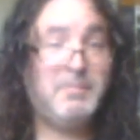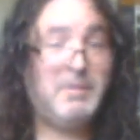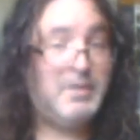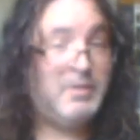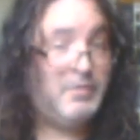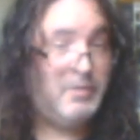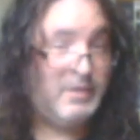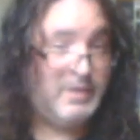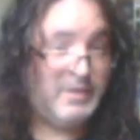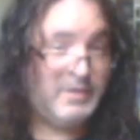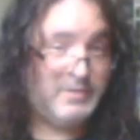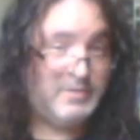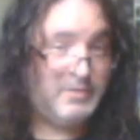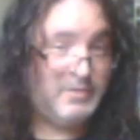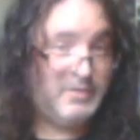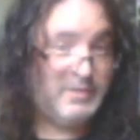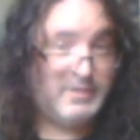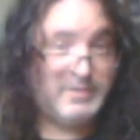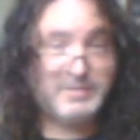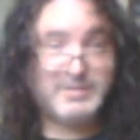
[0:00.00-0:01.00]
and they've
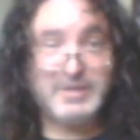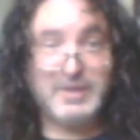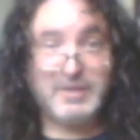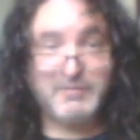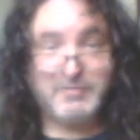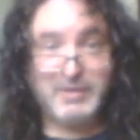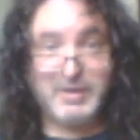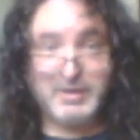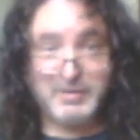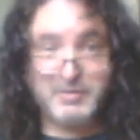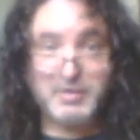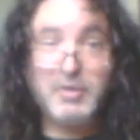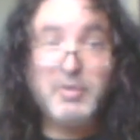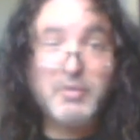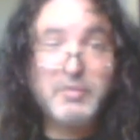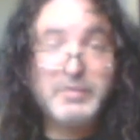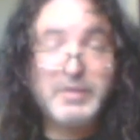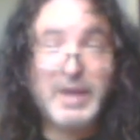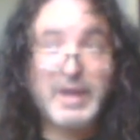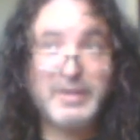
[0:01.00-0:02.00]
been doing this on
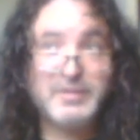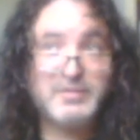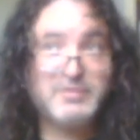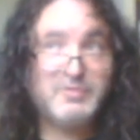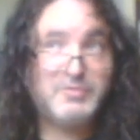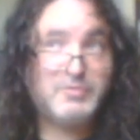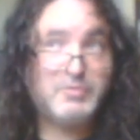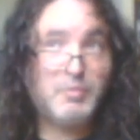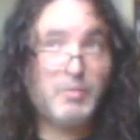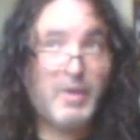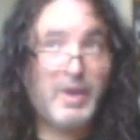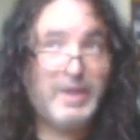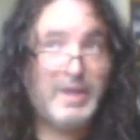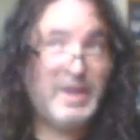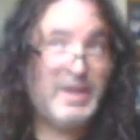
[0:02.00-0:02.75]
Discovery until now.